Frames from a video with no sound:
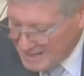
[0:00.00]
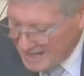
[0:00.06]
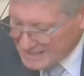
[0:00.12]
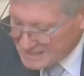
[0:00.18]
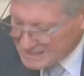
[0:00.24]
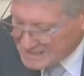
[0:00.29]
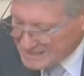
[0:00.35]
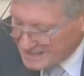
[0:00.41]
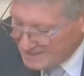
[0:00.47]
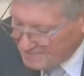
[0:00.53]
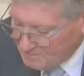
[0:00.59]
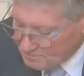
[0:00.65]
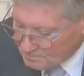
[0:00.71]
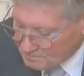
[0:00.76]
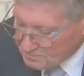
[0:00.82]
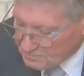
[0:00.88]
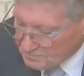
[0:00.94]

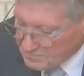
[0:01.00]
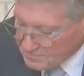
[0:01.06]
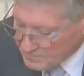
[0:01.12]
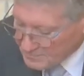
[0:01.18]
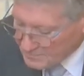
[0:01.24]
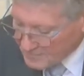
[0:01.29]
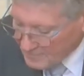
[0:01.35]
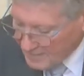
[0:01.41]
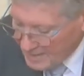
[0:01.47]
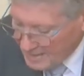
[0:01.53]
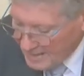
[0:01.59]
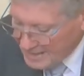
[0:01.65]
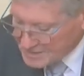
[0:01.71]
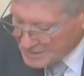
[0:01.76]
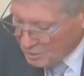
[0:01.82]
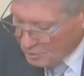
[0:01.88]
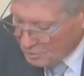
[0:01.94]

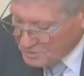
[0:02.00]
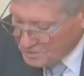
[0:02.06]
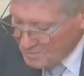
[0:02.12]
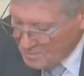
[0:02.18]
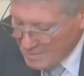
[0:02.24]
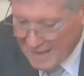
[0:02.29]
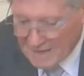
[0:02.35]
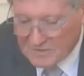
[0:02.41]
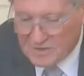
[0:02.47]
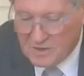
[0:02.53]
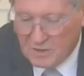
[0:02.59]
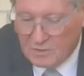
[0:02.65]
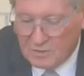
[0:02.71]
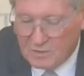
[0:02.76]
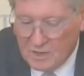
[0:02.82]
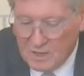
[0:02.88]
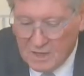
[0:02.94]
Let's go to
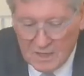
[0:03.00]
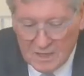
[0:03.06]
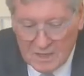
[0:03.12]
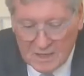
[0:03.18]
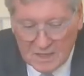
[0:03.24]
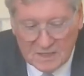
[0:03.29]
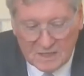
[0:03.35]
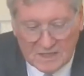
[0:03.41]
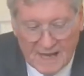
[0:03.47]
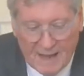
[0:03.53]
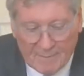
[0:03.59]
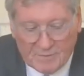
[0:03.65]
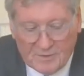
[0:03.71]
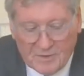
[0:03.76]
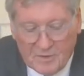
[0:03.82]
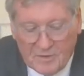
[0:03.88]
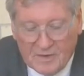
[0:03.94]
Matthew
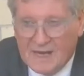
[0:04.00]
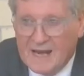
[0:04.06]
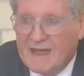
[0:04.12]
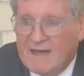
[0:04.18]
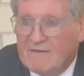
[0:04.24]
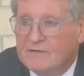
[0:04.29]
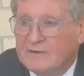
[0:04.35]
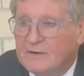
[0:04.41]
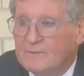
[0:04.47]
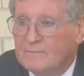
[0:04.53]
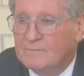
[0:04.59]
chapter 11.